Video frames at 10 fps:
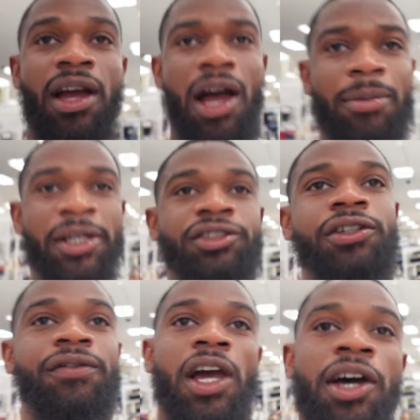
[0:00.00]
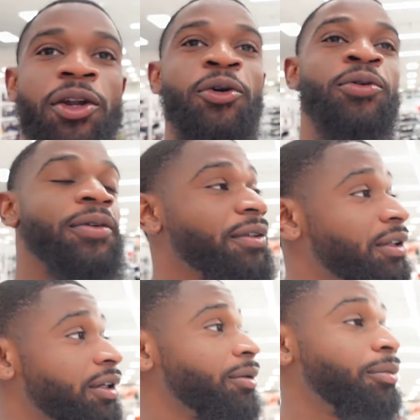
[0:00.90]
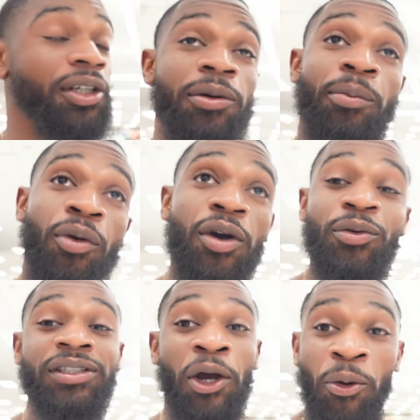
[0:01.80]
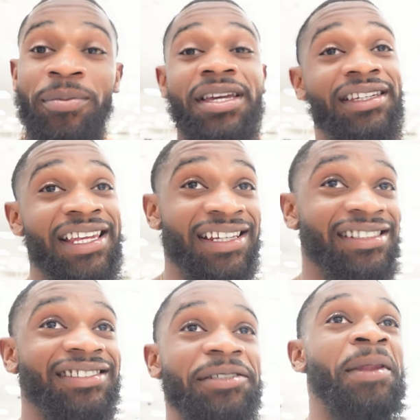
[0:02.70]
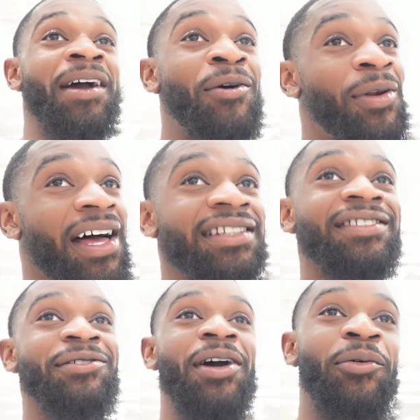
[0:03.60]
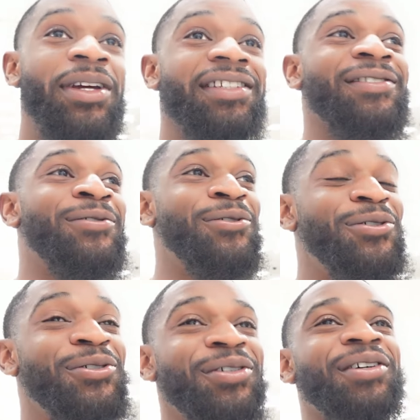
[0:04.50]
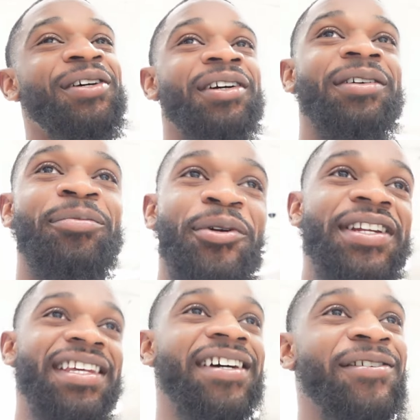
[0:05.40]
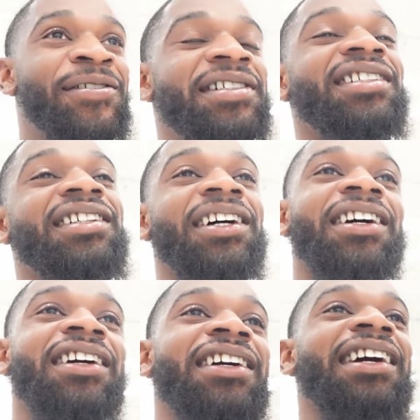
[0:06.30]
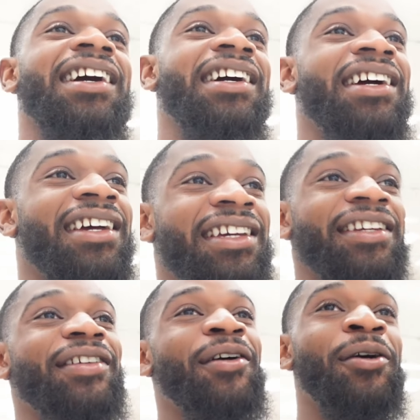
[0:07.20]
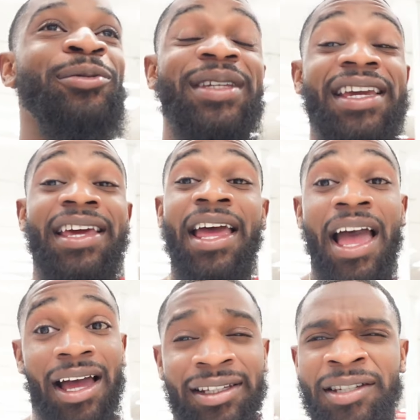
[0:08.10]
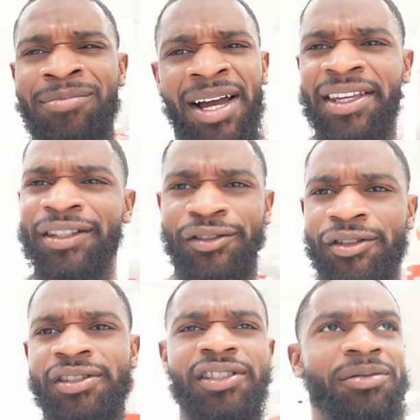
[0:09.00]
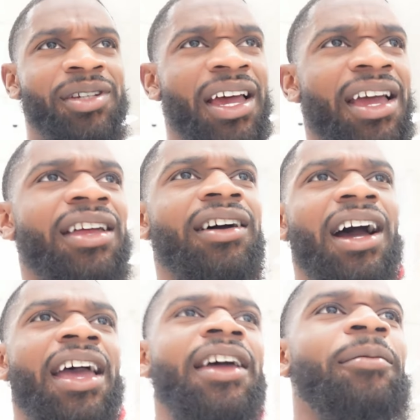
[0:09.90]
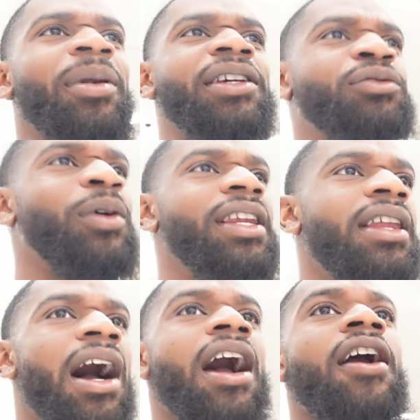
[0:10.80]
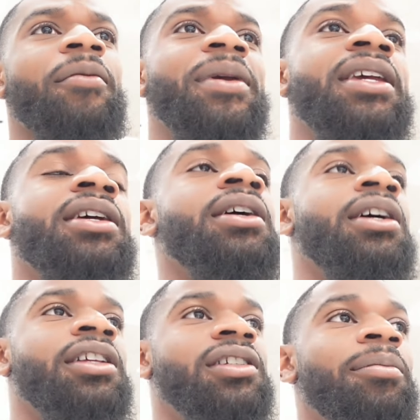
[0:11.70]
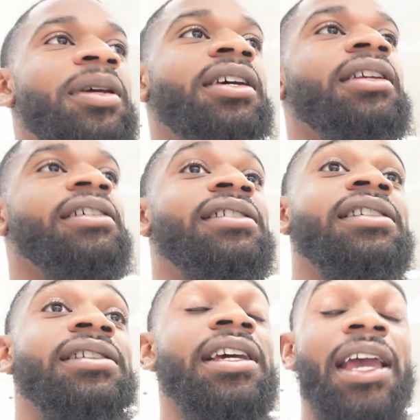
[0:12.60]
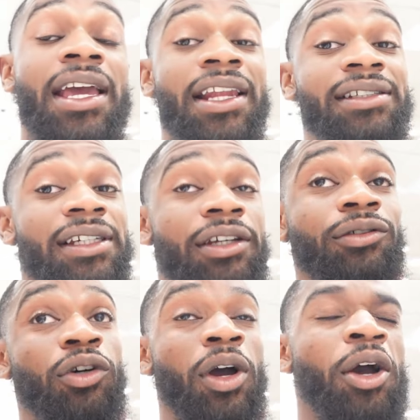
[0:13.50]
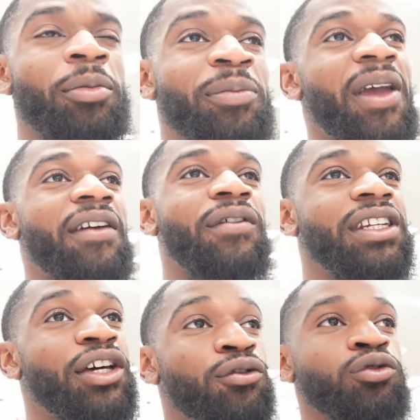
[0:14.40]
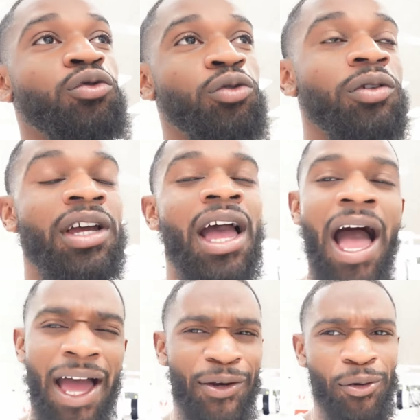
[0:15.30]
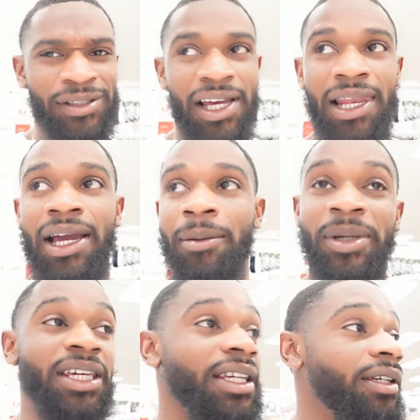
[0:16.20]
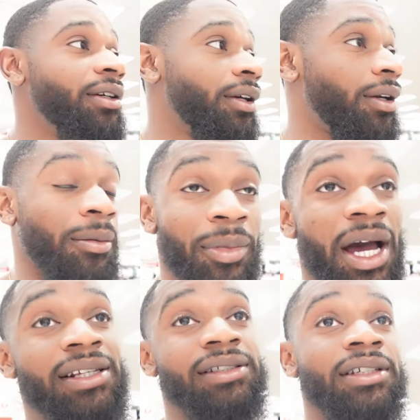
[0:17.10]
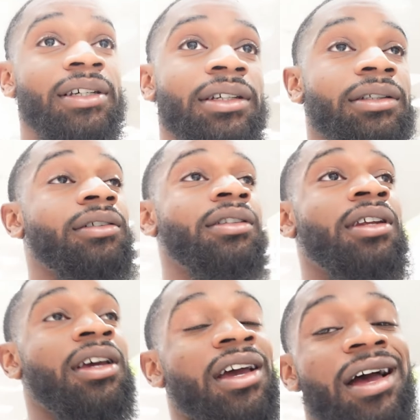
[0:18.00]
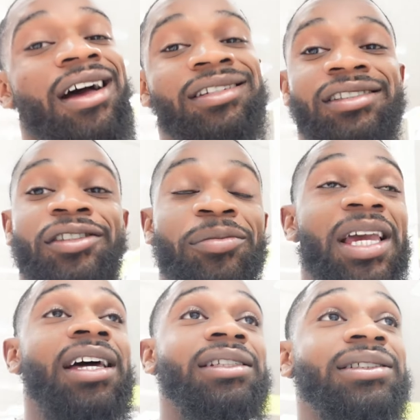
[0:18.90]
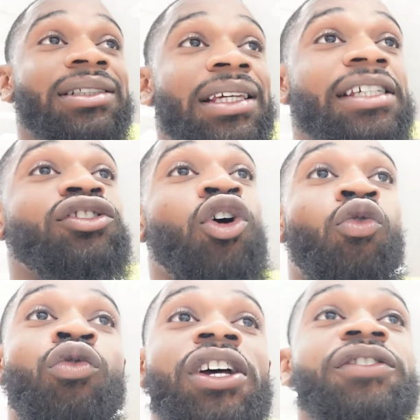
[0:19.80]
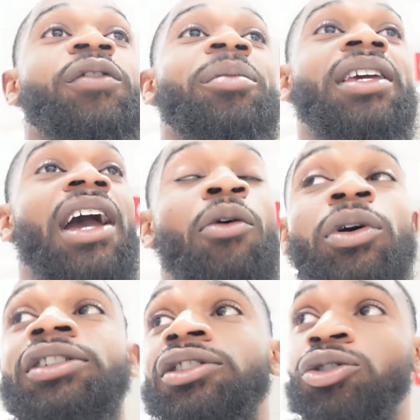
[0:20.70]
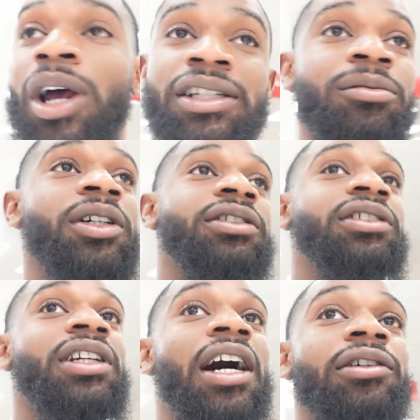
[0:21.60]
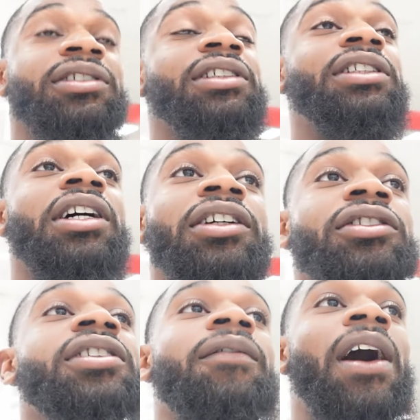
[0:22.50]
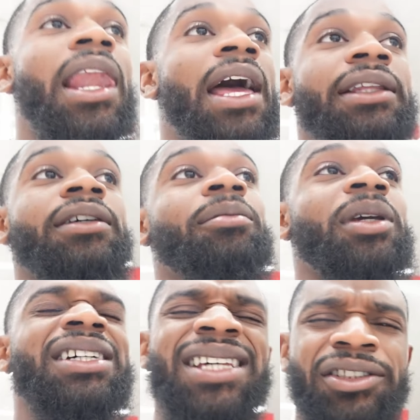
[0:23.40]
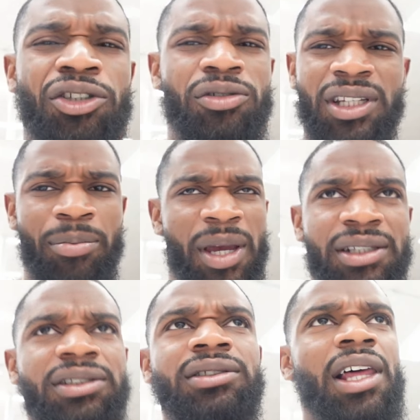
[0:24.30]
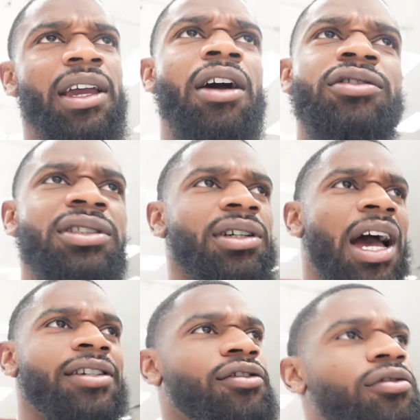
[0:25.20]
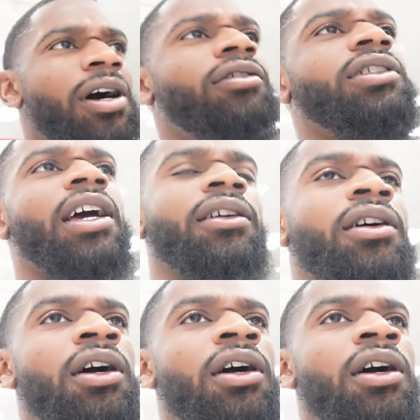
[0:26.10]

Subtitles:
I'm not sure if y'all know, but your boy was gonna be a dentist. I'm not gonna lie to you. I went to school pre-dental. You know what I'm saying? I did my internships. I had a place ready to hire me to be an assistant, and they said it was gonna help me pay for dental school. I know it sounds like I'm an idiot, but I said to be honest, it's no rush for me. I wanted to try some other shit out, see other stuff I liked, because I chose that path since like I was in high school. I was like